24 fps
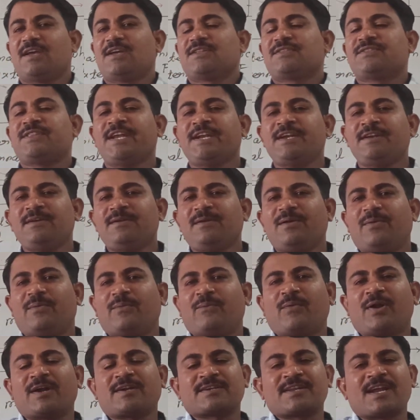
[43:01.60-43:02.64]

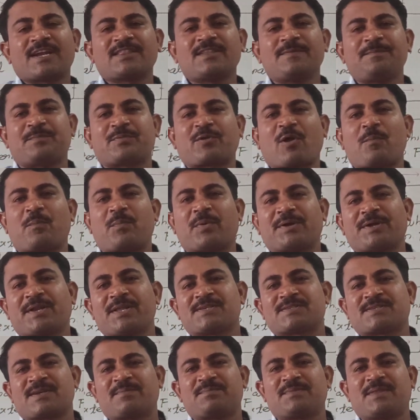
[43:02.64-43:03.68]
Then what are the
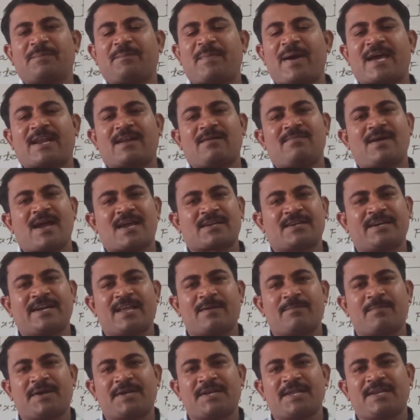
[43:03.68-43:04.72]
properties of the
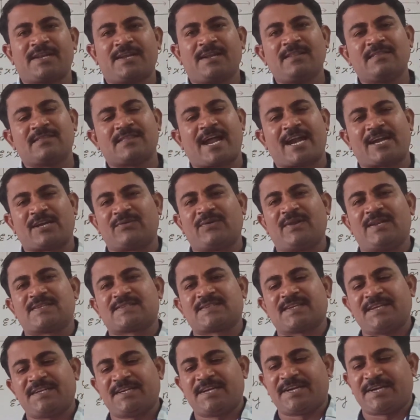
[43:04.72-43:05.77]
paramagnetic material? That we'll
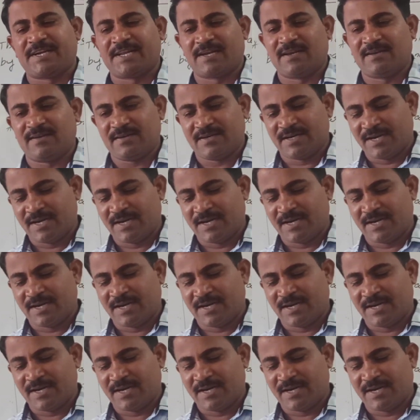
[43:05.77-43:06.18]
see in detail.